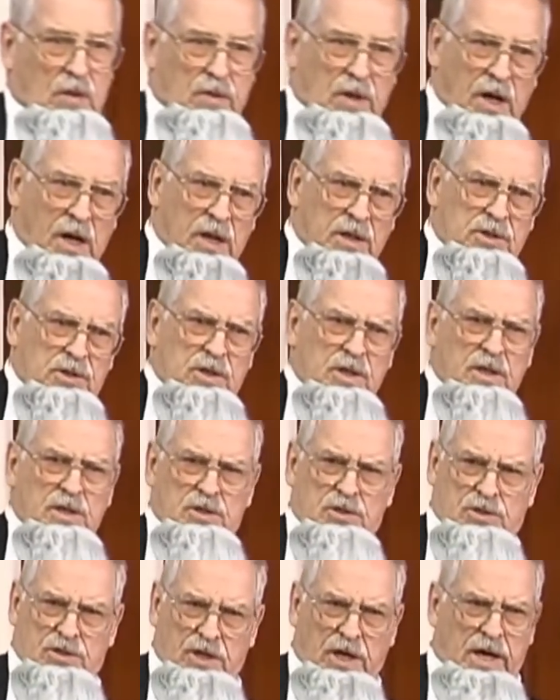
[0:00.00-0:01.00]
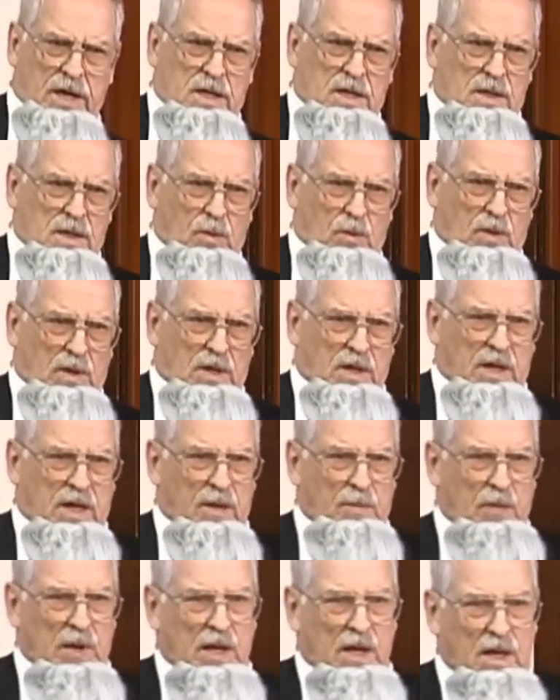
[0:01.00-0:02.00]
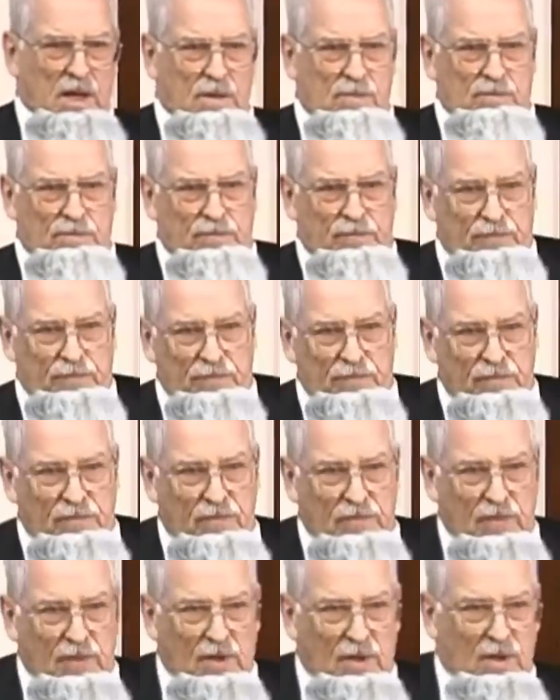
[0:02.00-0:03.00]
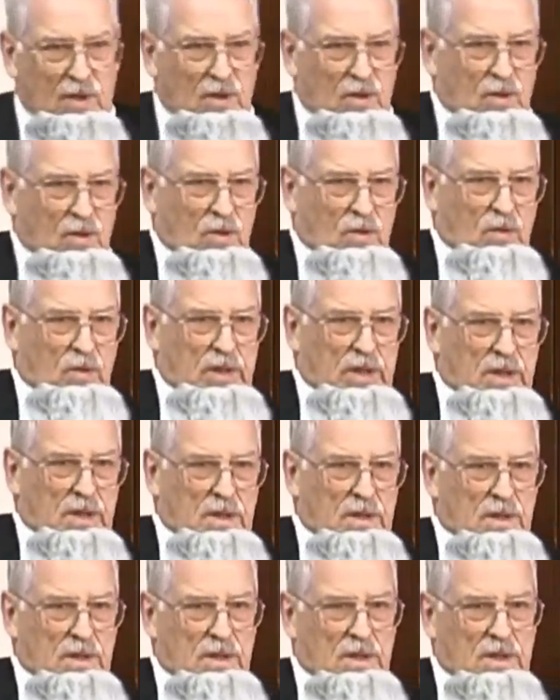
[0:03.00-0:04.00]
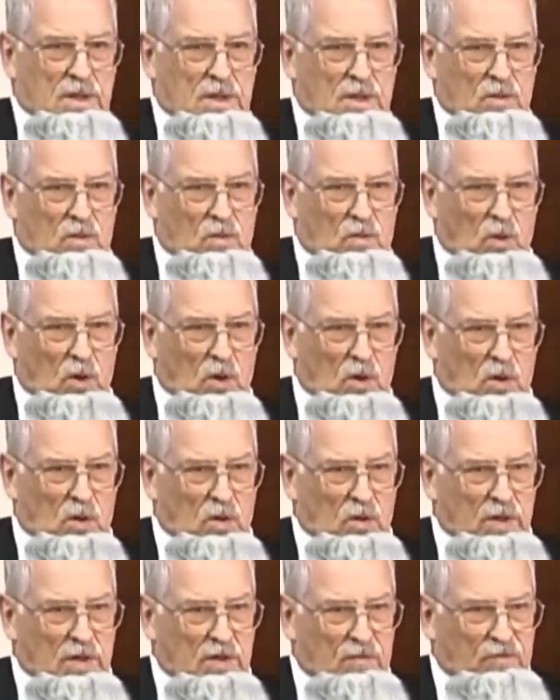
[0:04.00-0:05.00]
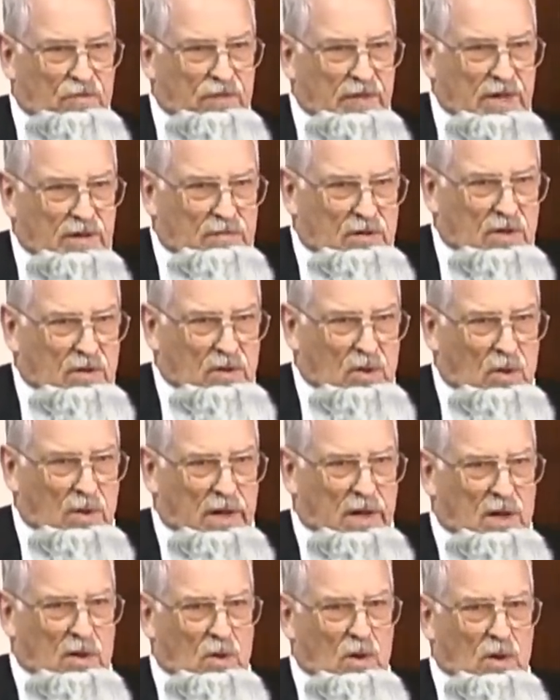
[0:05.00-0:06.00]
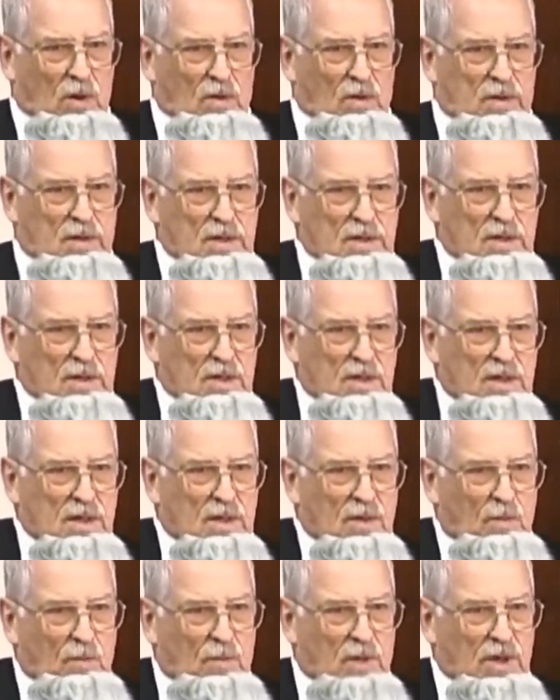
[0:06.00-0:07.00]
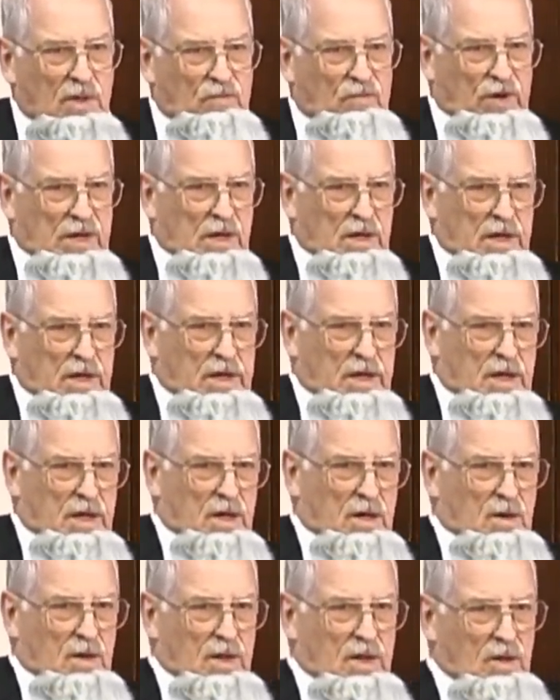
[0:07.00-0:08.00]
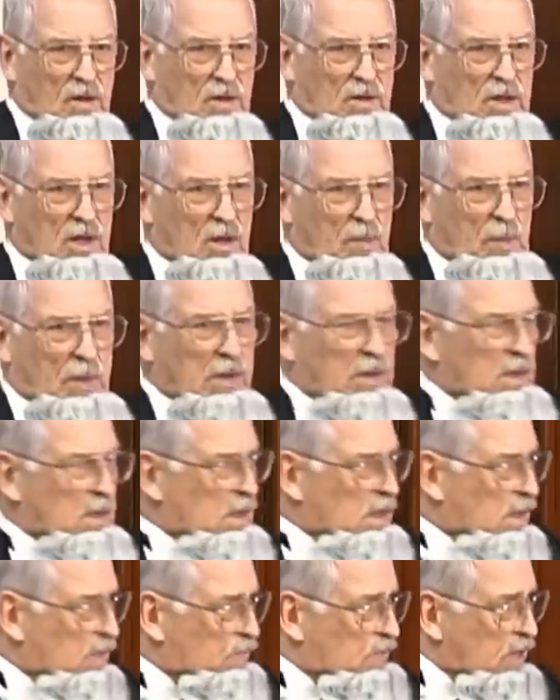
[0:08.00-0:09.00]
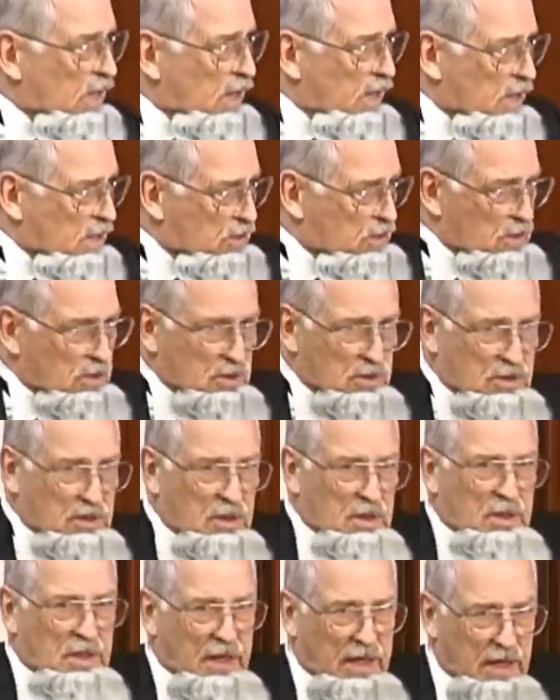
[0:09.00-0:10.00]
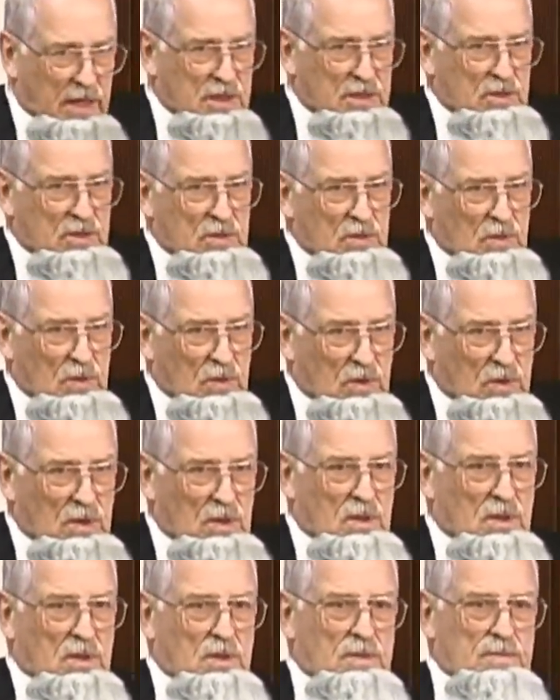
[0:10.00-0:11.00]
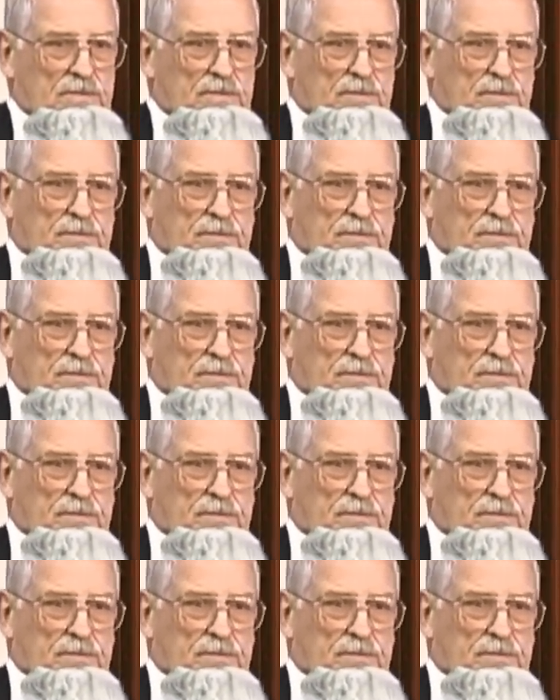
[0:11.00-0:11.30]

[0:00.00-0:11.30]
That's exactly what I mean. We ruled in favor of the railroad, but very narrowly on the opinion of taxes, and that's all.